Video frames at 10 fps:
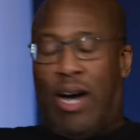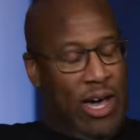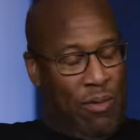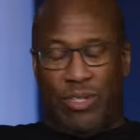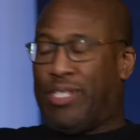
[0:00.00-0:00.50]

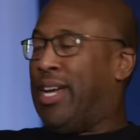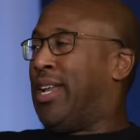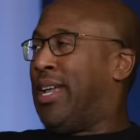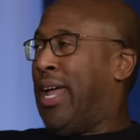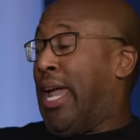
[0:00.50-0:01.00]
100%.
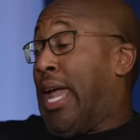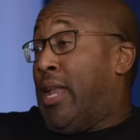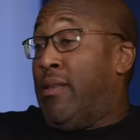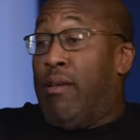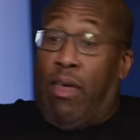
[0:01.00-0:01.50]
And,
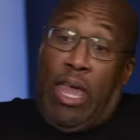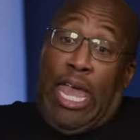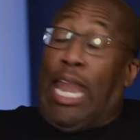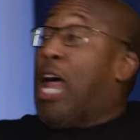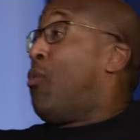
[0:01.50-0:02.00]
and
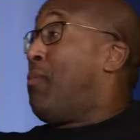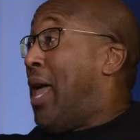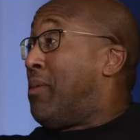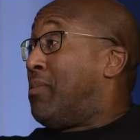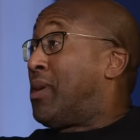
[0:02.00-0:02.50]
and I don't
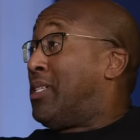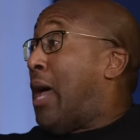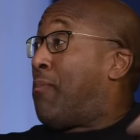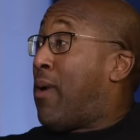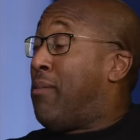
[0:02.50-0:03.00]
blame him because
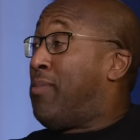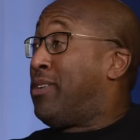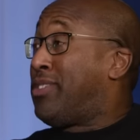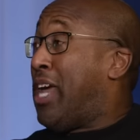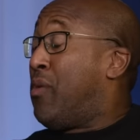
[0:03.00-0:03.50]
yeah. I'd probably be
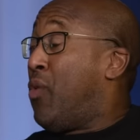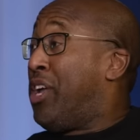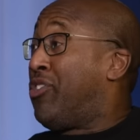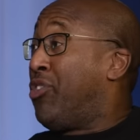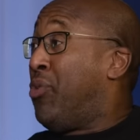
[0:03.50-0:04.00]
the same
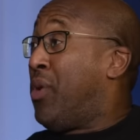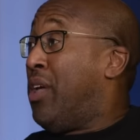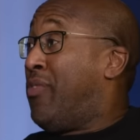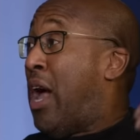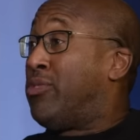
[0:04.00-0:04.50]
way mm-hmm. too
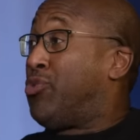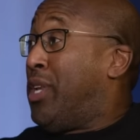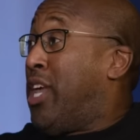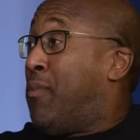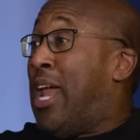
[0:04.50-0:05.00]
if I was
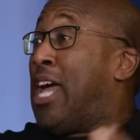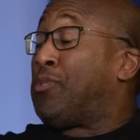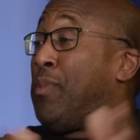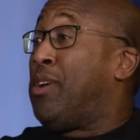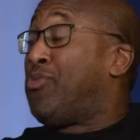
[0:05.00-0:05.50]
with him and I
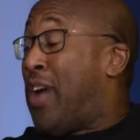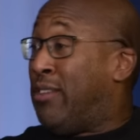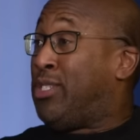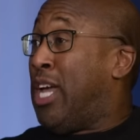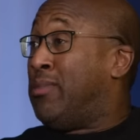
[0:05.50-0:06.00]
experienced
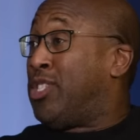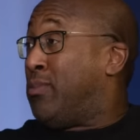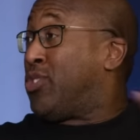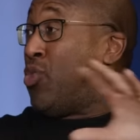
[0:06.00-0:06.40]
five championships right.